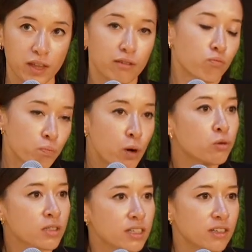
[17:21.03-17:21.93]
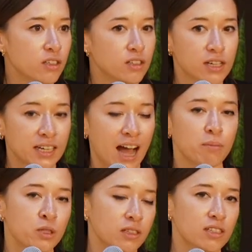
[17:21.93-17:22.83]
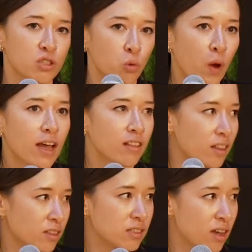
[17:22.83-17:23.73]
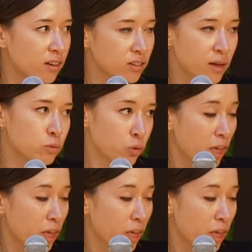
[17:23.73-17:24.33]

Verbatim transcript: that mostly encapsulates the way that these LLMs,